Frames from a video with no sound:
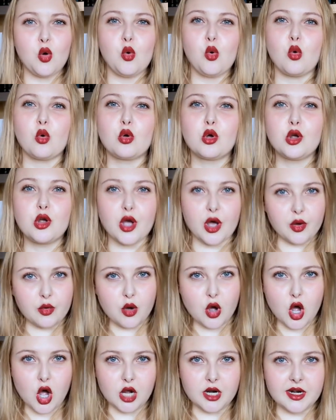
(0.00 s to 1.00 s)
or go
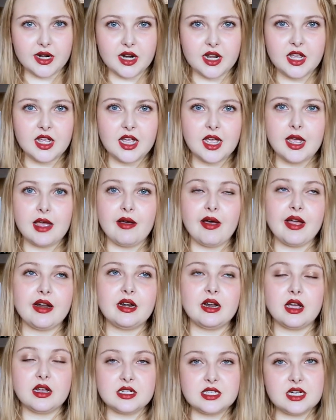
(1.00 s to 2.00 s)
on.
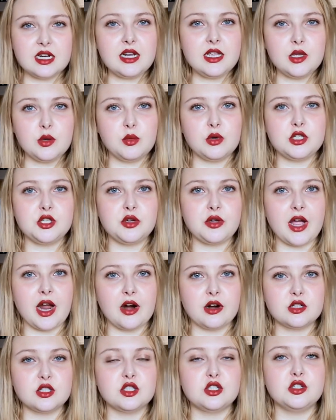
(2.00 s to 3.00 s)
And ideally you want your
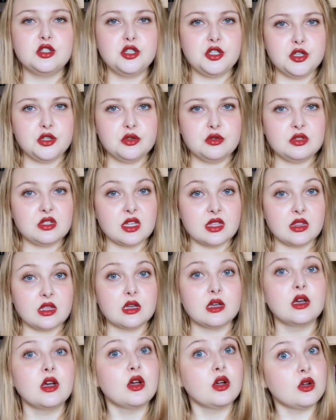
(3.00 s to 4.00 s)
character to choose
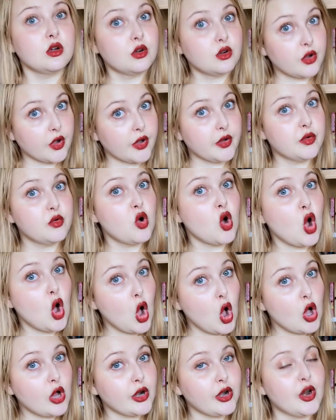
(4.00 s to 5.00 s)
the go
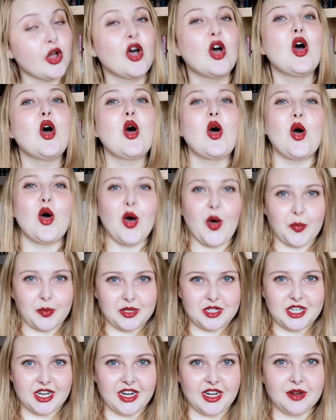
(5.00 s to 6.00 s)
on
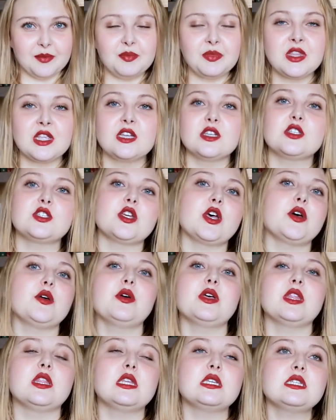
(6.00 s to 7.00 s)
option. So
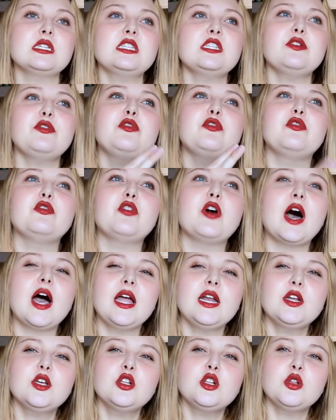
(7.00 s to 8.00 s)
this is the
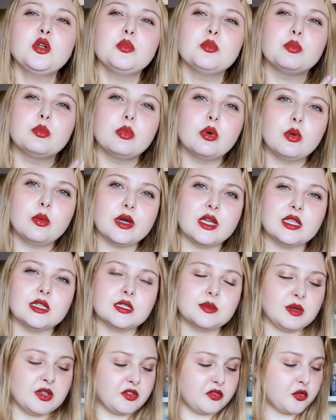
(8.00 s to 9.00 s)
final
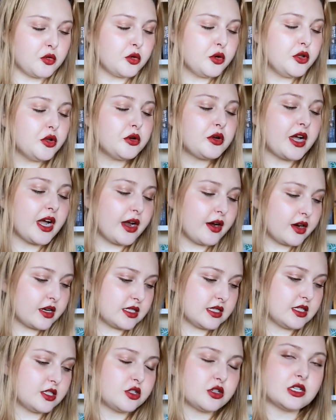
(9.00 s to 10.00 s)
point before your
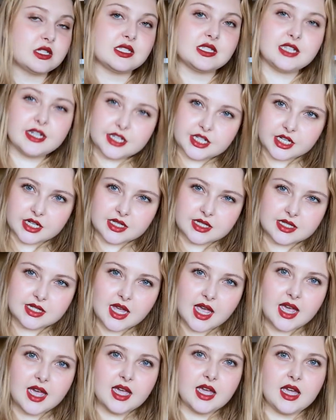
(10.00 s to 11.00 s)
character transitions
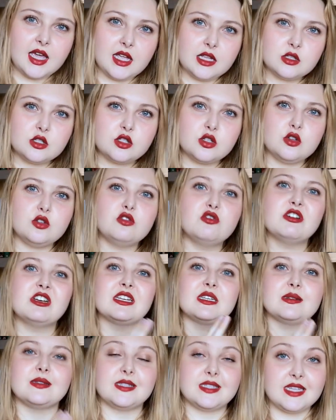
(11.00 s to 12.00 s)
into
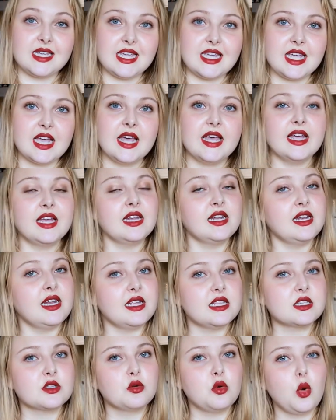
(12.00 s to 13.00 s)
Z.
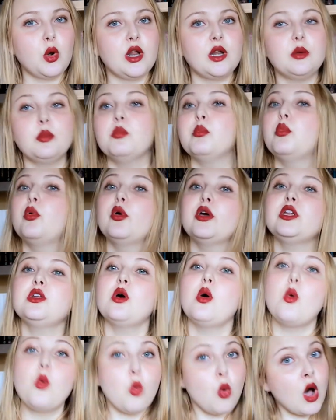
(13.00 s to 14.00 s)
Let's call it point
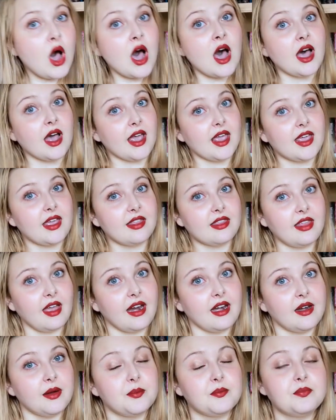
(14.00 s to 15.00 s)
Y
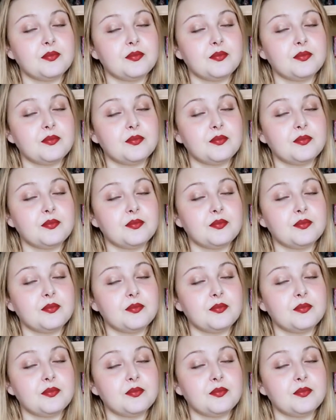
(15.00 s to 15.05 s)
then.